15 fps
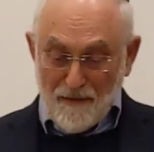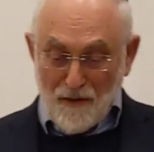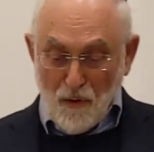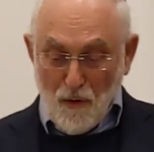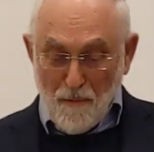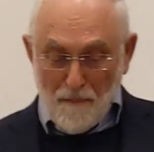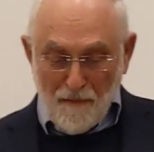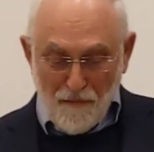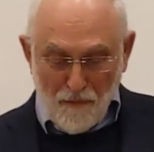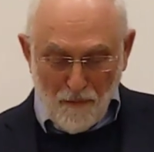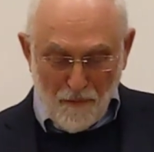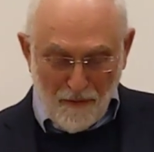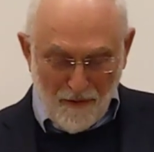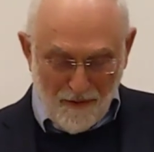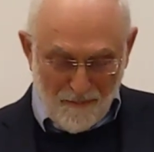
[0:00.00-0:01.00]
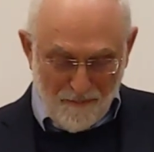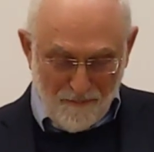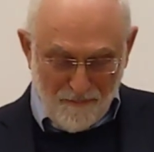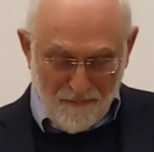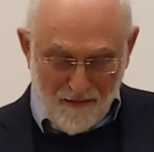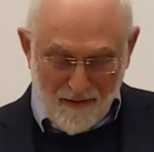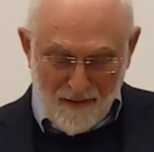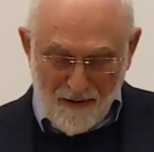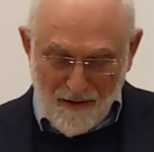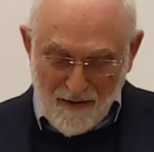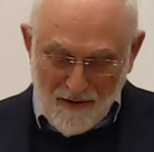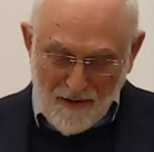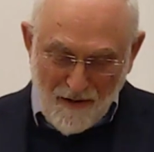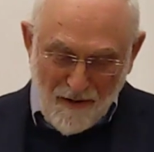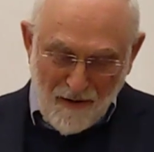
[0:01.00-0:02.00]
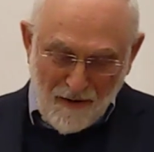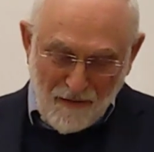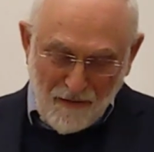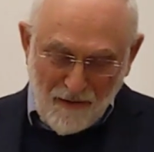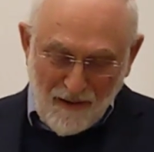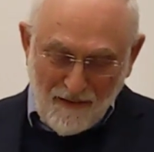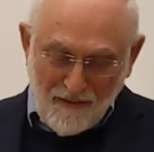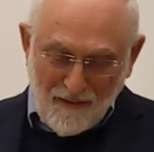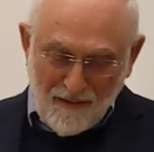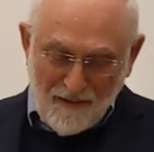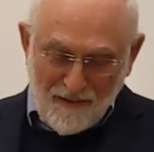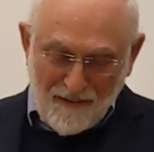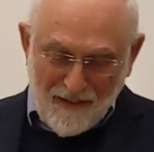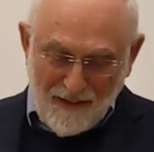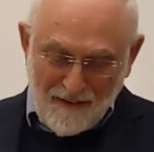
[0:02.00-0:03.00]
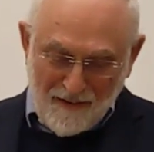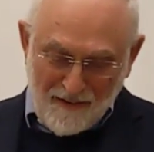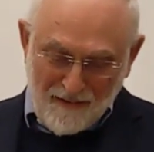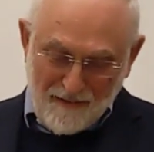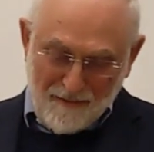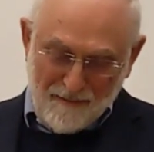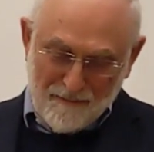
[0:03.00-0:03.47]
long before that. So let's understand this.